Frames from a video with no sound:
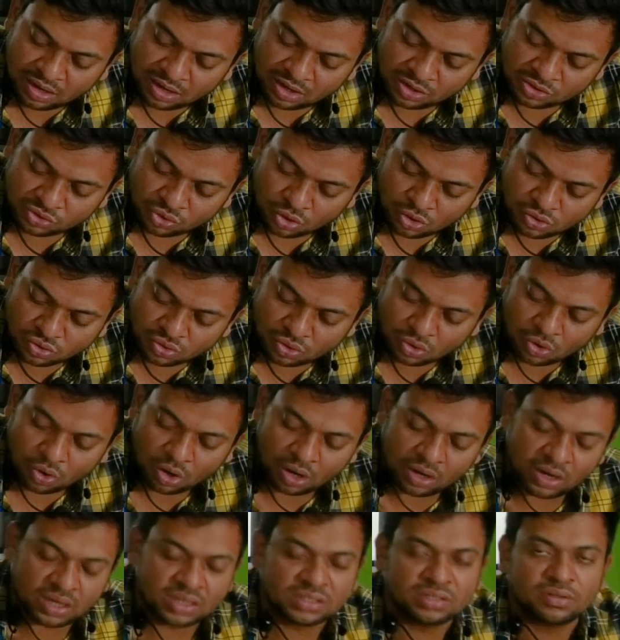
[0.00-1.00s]
It is also
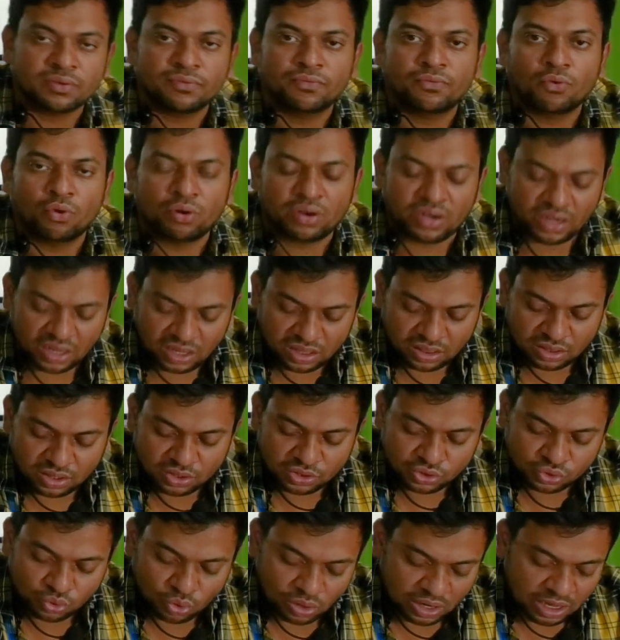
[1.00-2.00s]
called as 14th
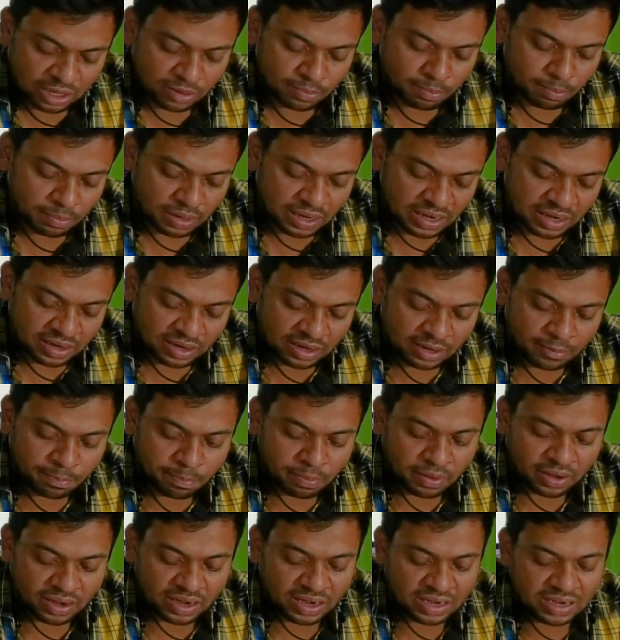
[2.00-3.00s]
July Military
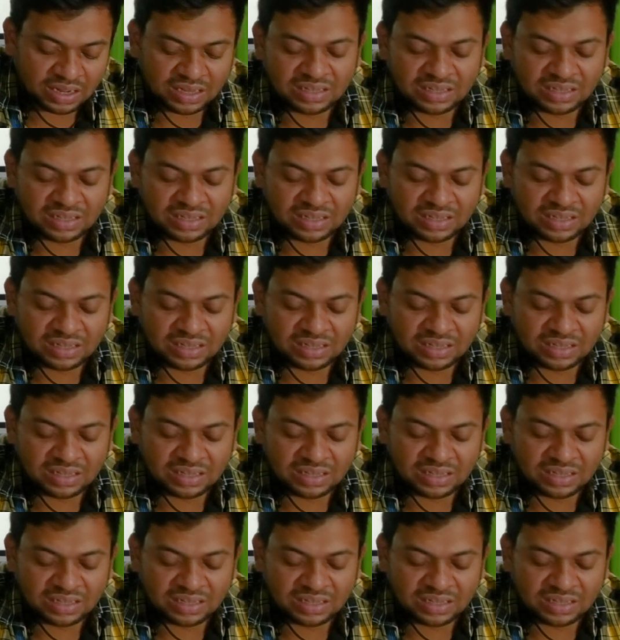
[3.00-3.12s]
Parade.